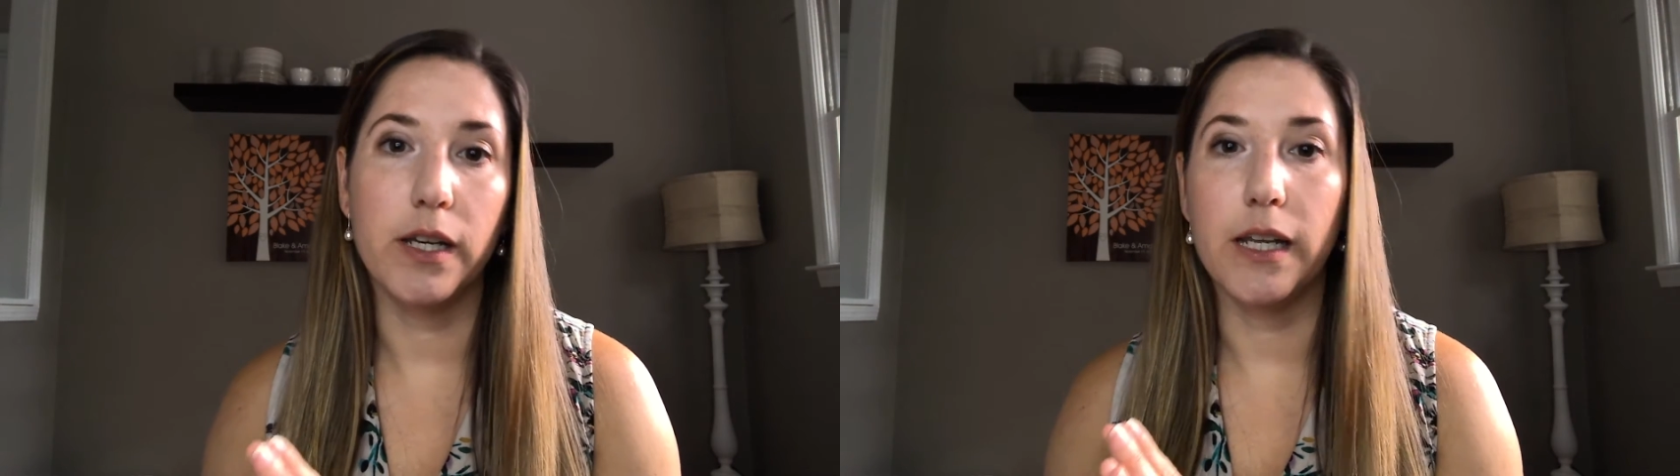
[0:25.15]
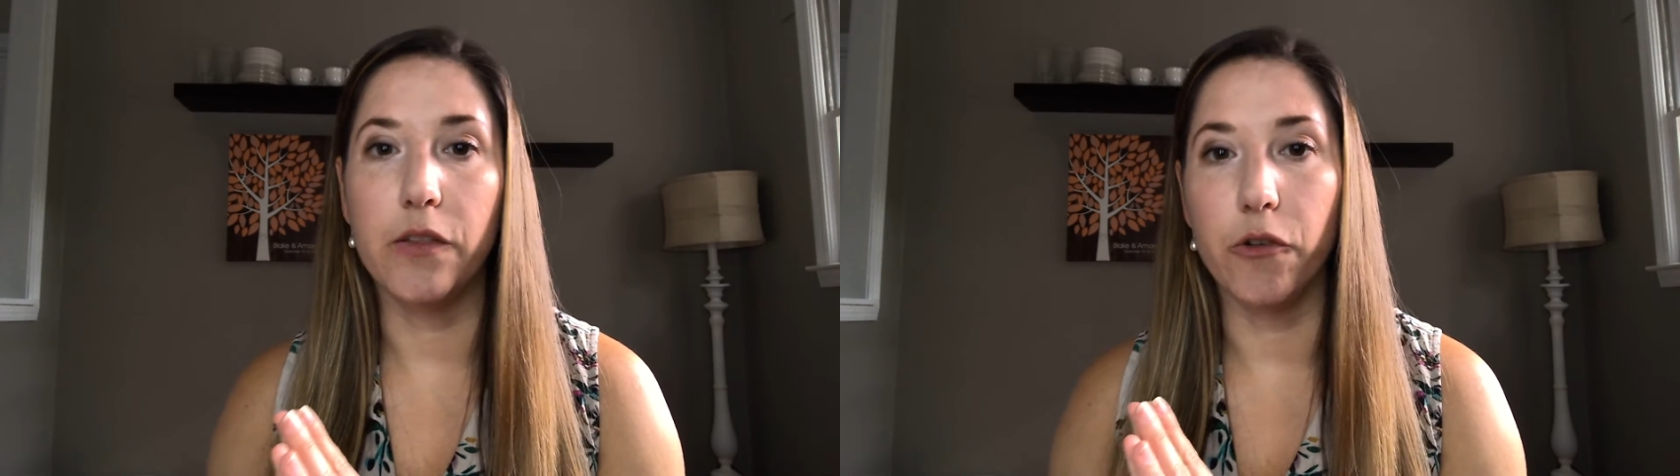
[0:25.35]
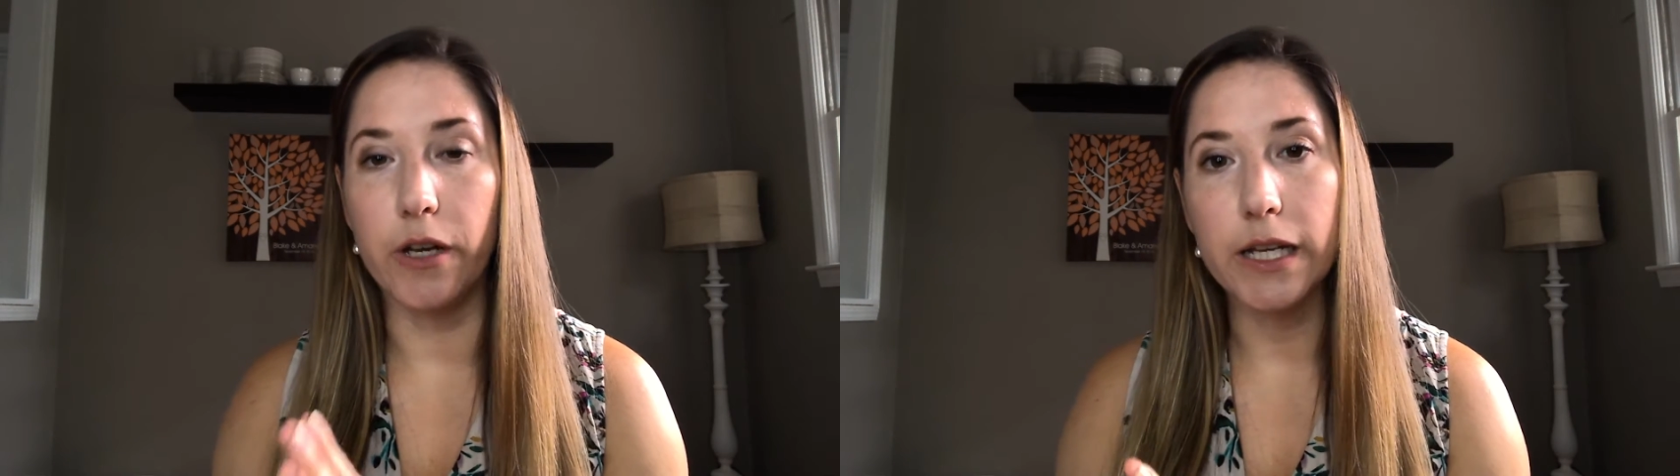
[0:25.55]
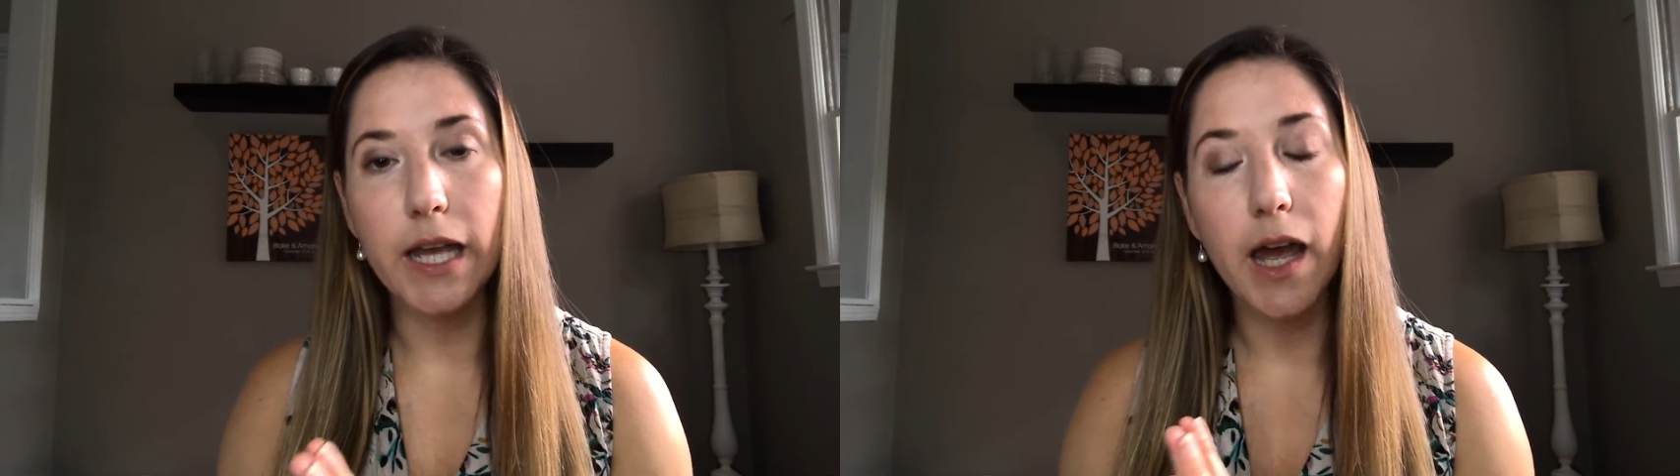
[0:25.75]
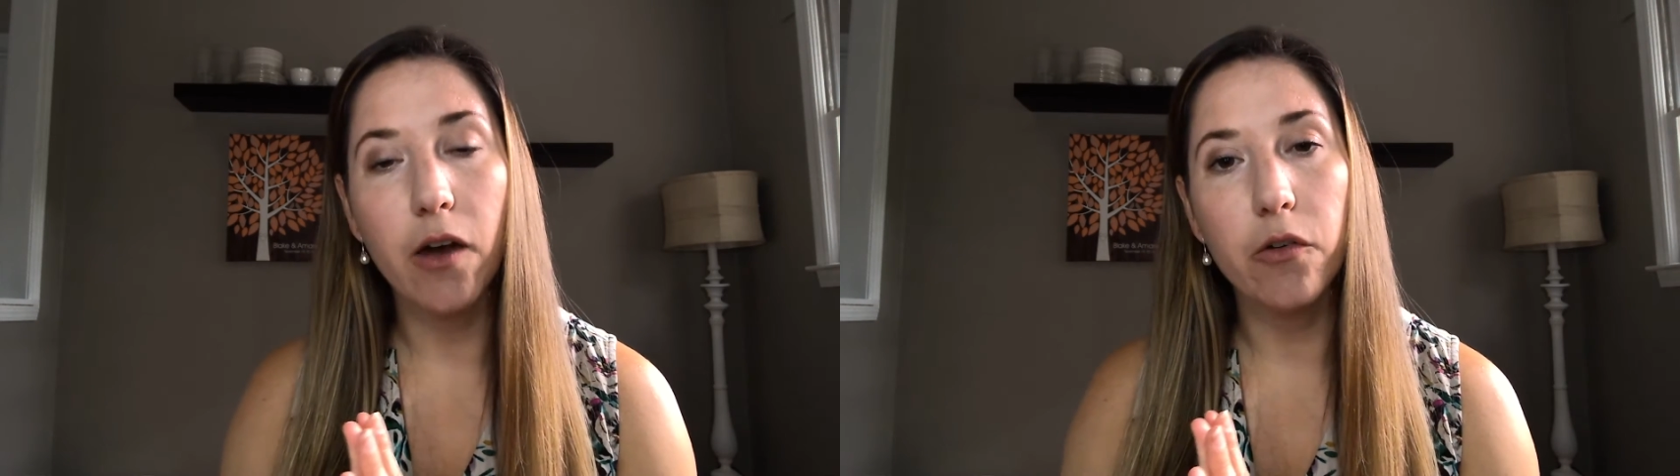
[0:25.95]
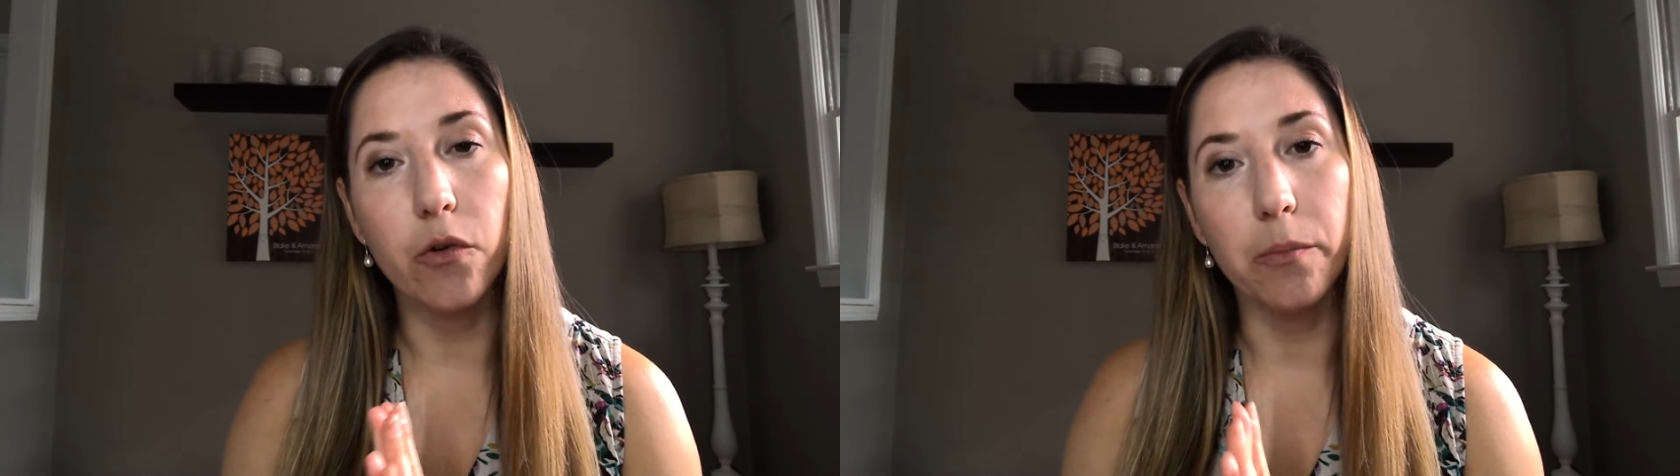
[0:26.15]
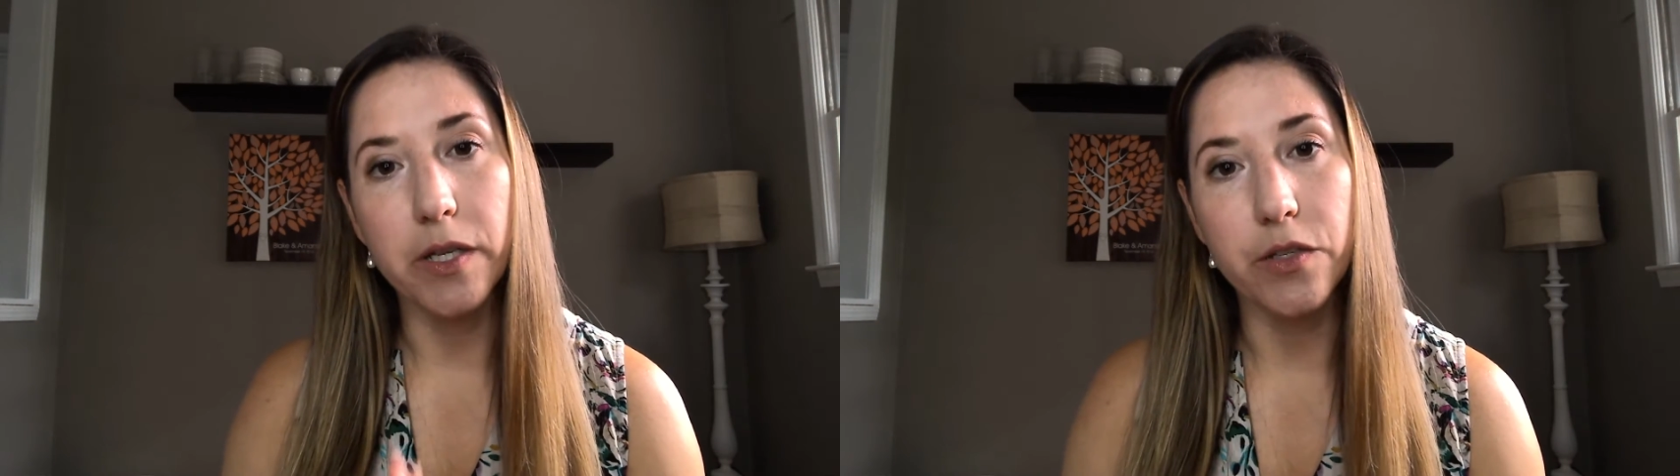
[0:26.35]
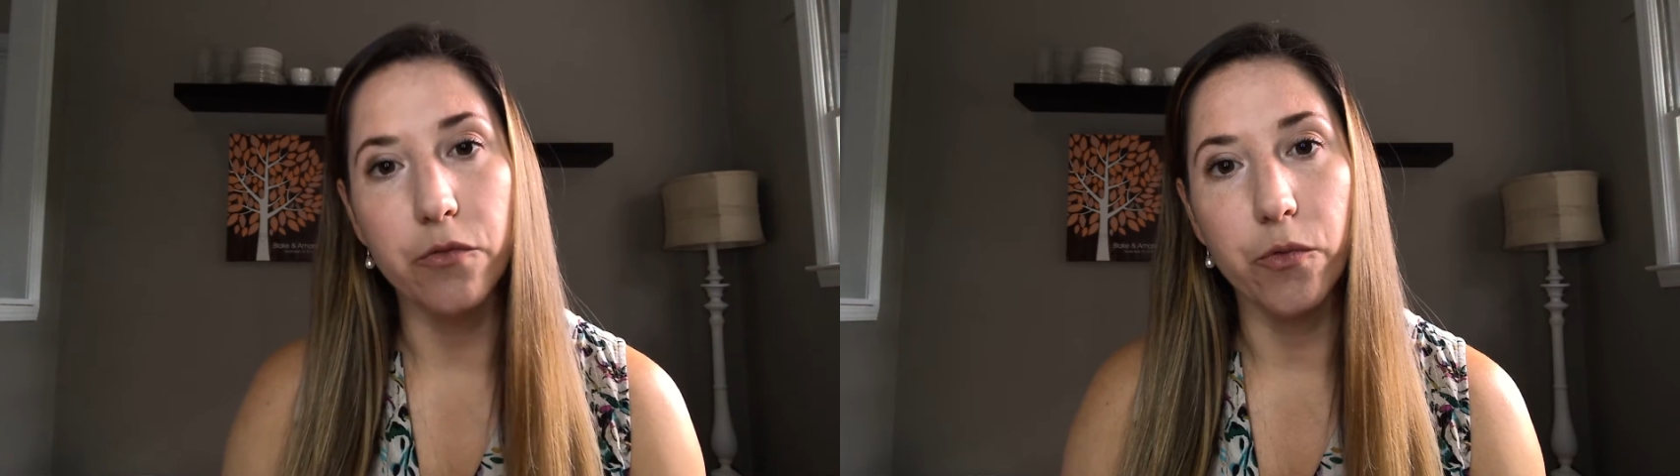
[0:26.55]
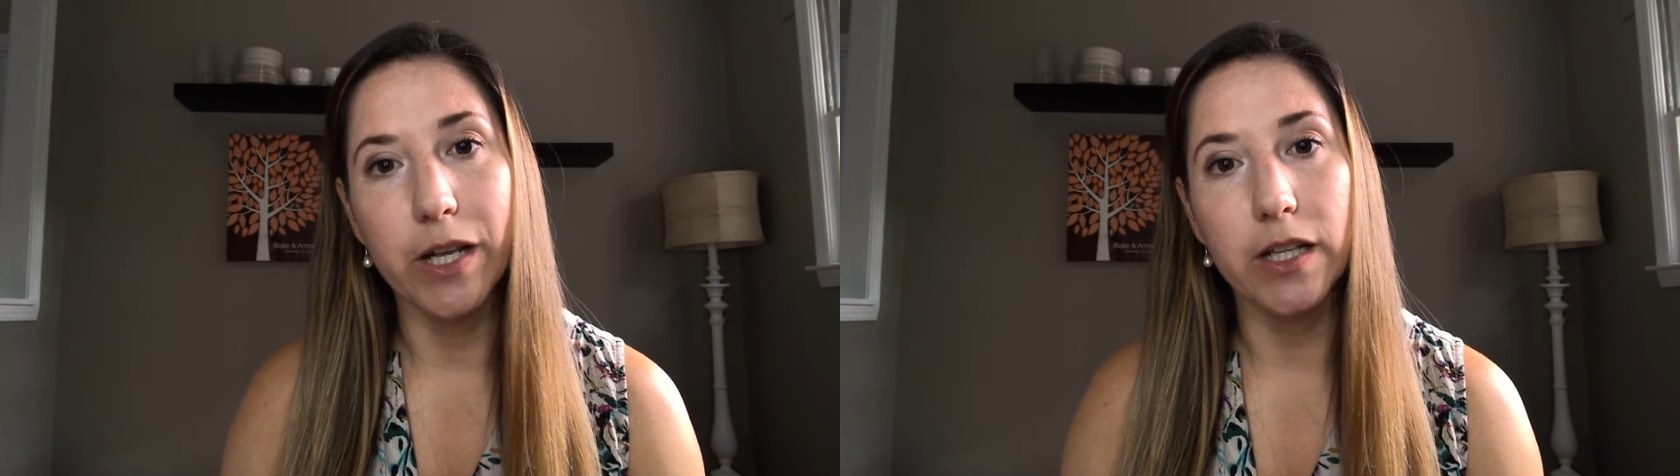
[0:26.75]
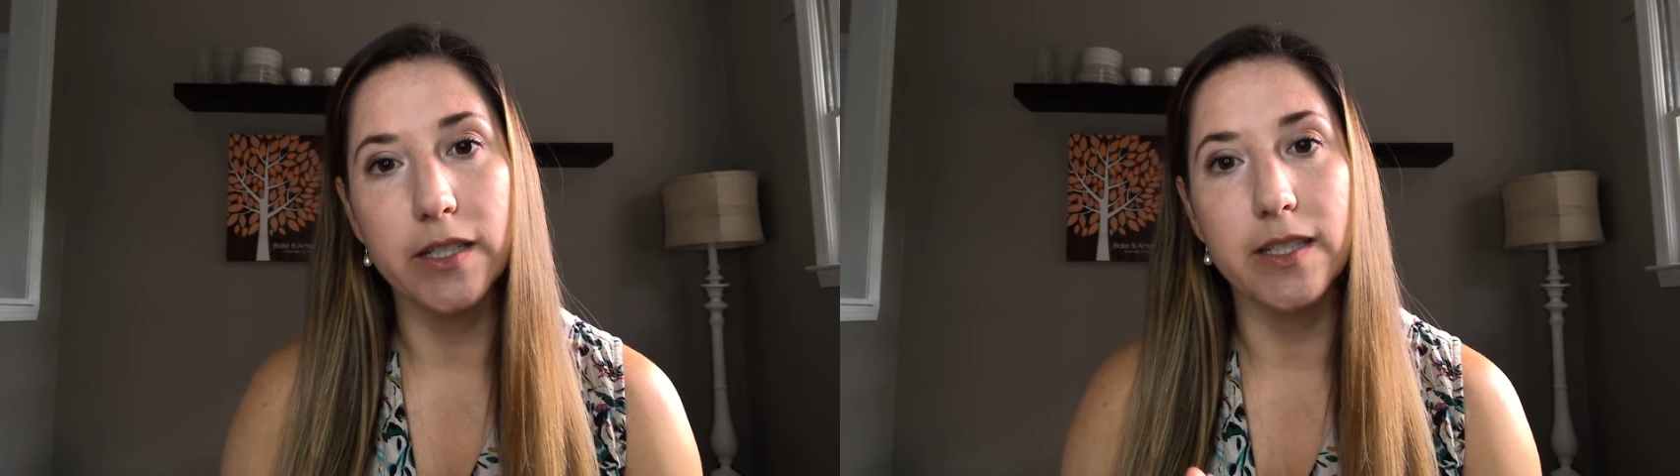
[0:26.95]
either an account or a piece of
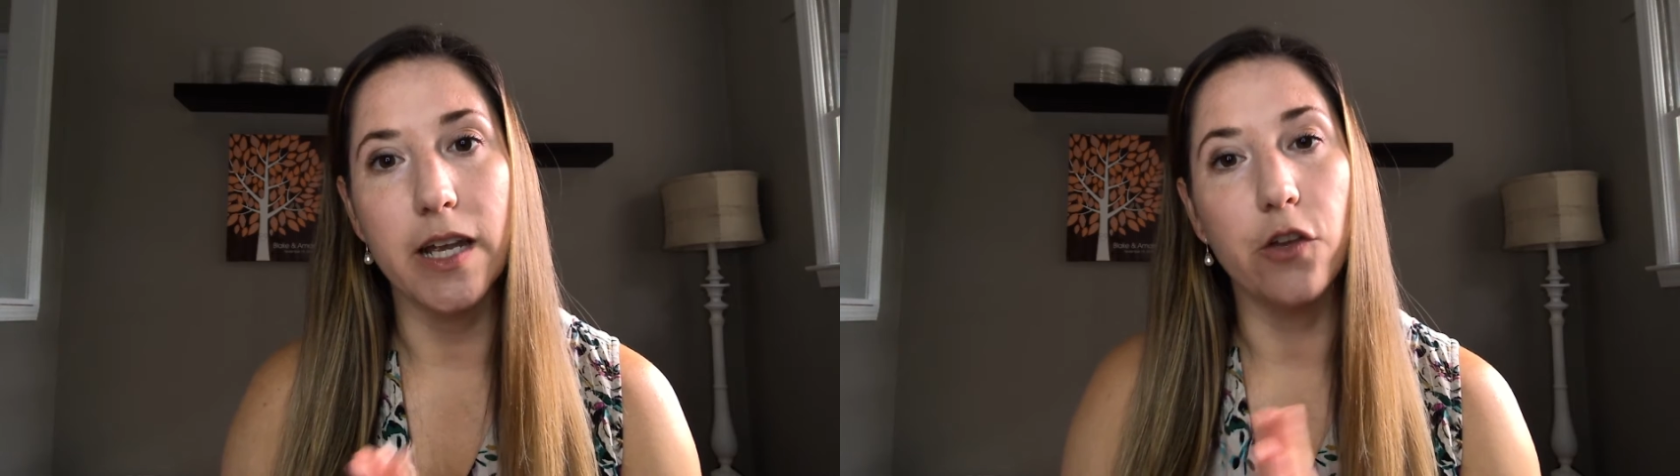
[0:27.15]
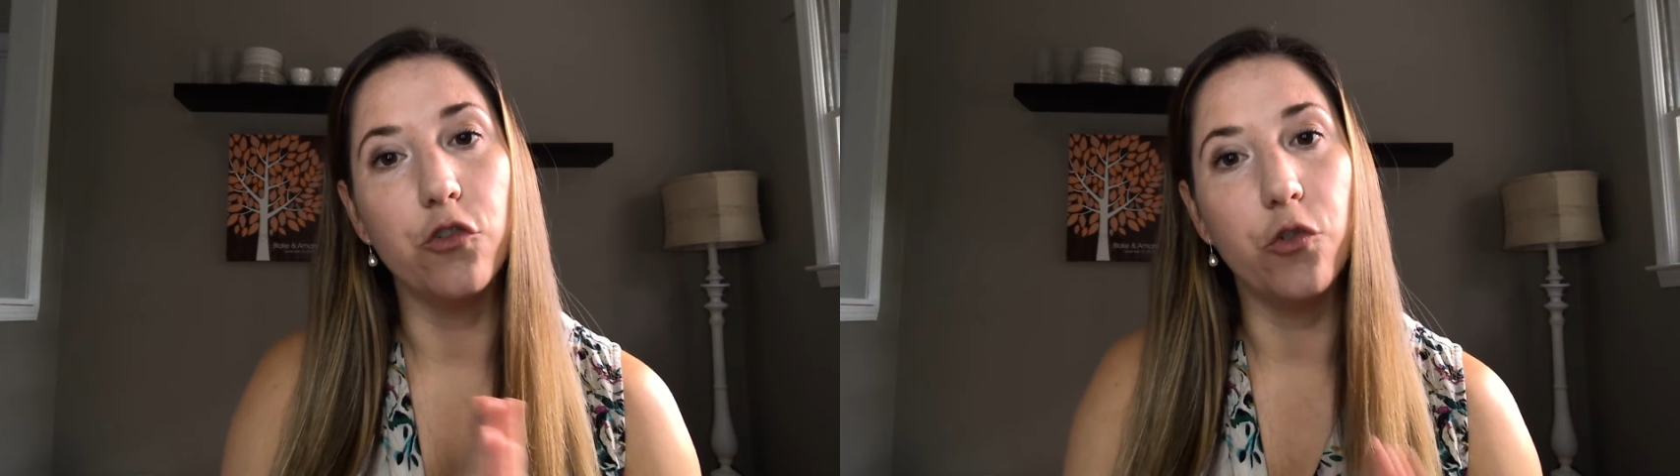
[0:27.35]
real estate